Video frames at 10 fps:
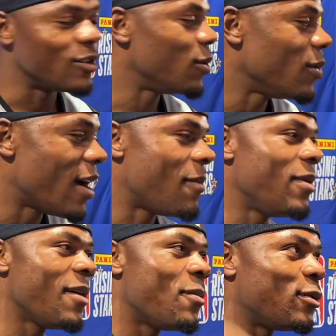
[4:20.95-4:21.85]
So you got to
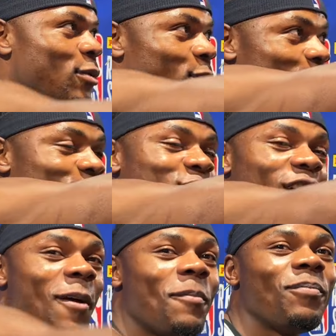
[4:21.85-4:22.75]
be able to
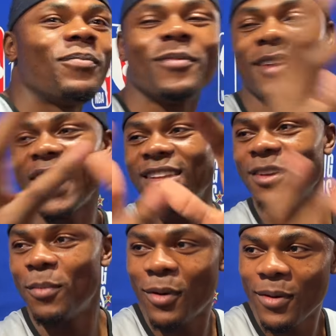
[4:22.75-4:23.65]
jump, catch
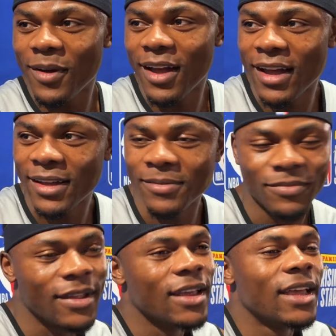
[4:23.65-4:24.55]
a ball.
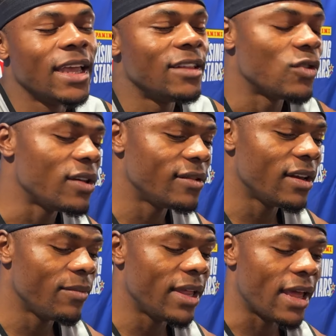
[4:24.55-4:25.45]
It translated me.